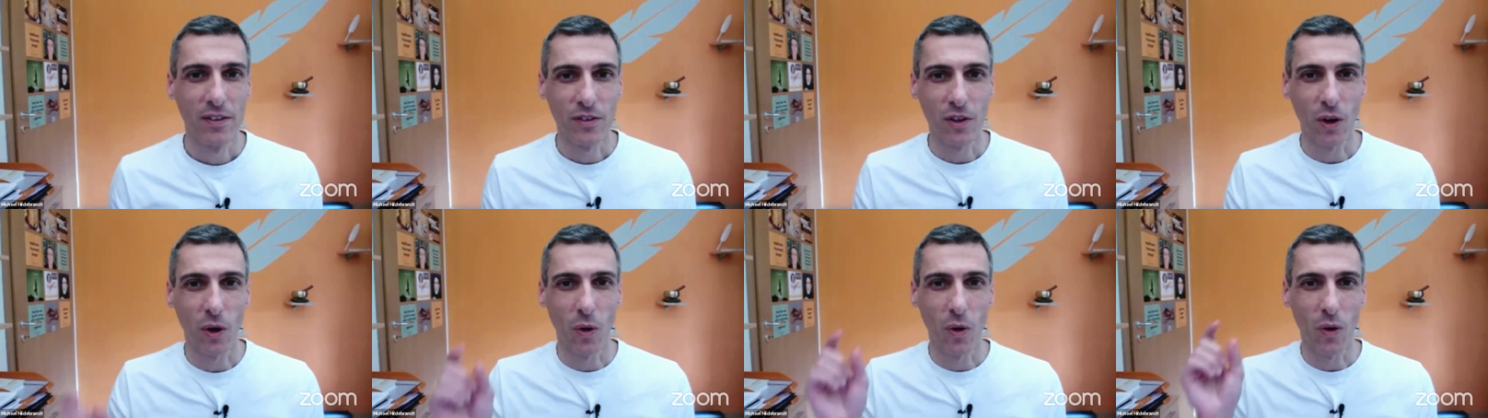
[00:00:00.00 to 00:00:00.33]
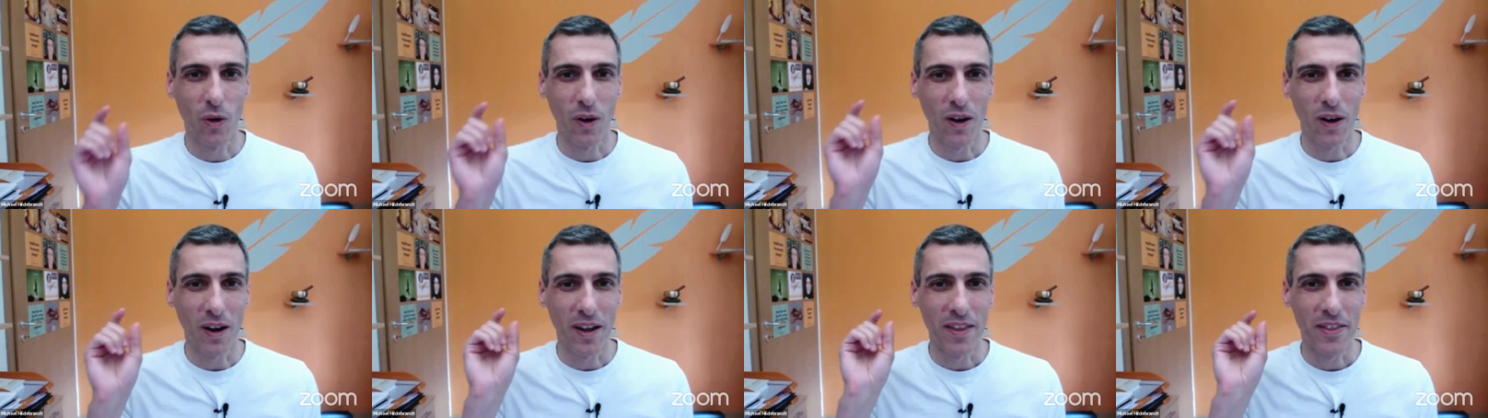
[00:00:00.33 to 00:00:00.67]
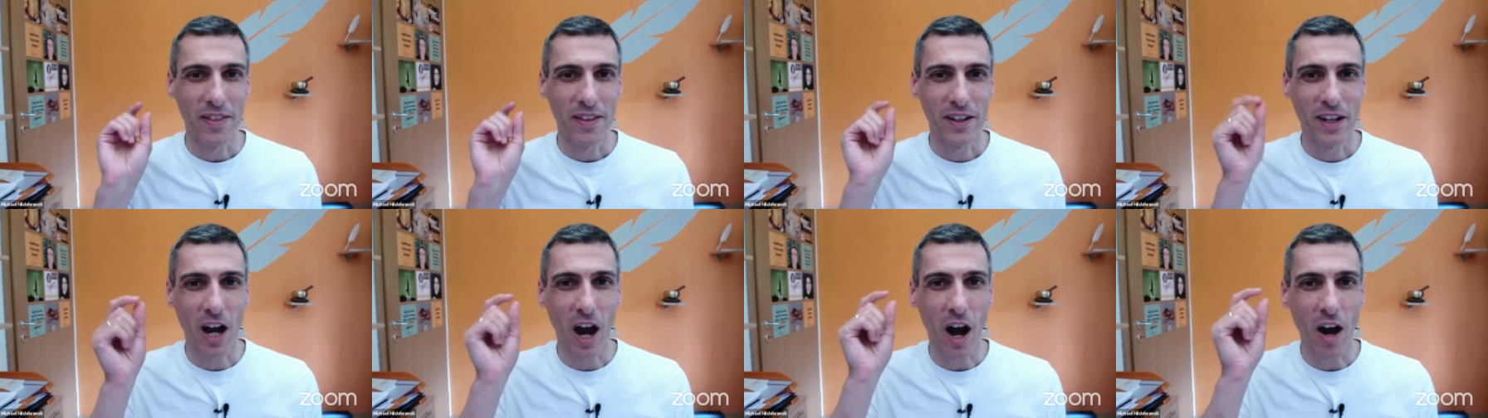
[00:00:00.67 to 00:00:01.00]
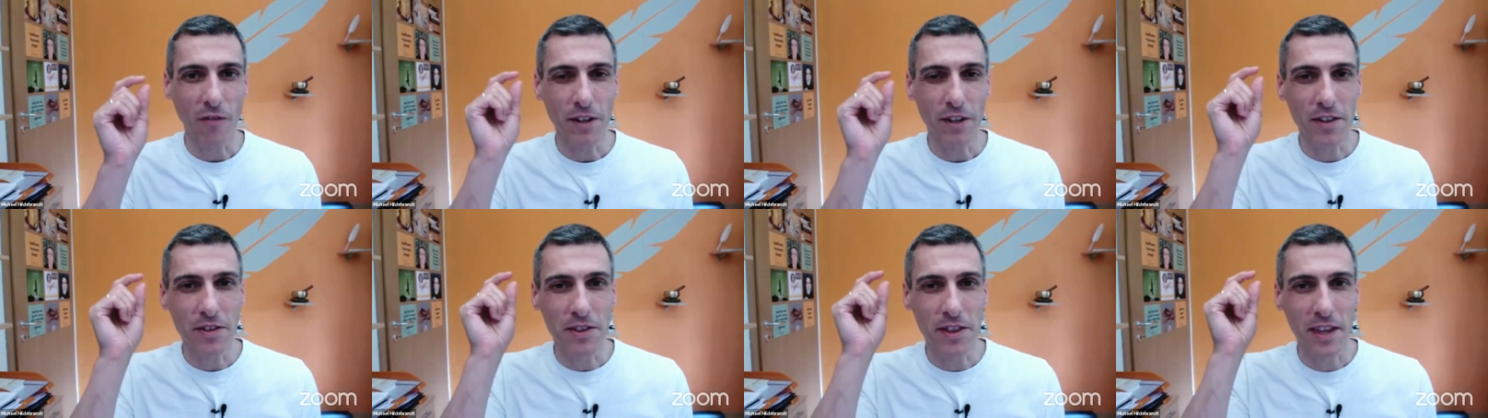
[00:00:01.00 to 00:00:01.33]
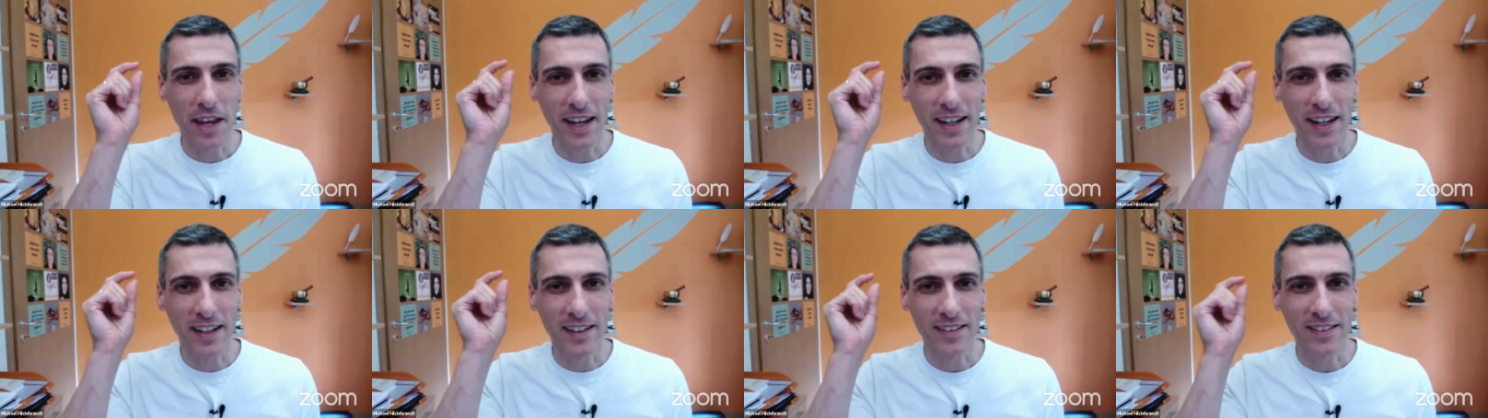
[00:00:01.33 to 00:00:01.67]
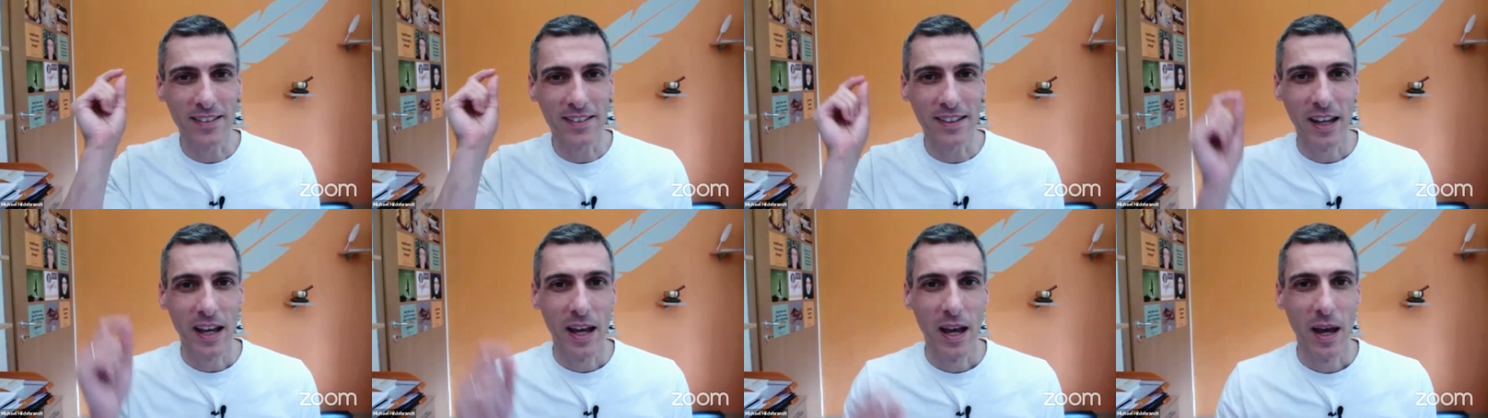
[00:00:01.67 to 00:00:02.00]
So the caffeine
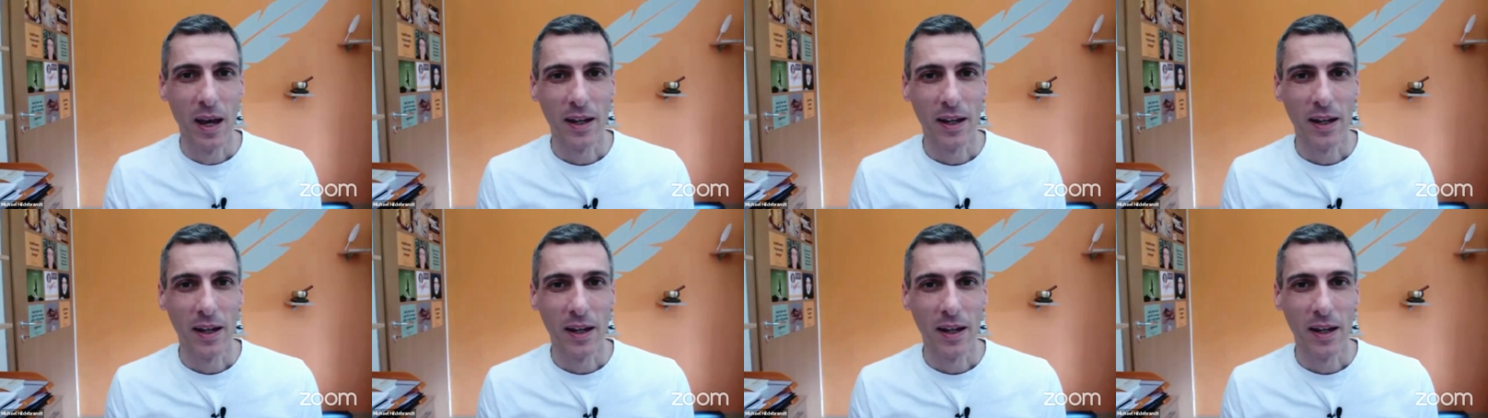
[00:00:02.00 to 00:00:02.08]
things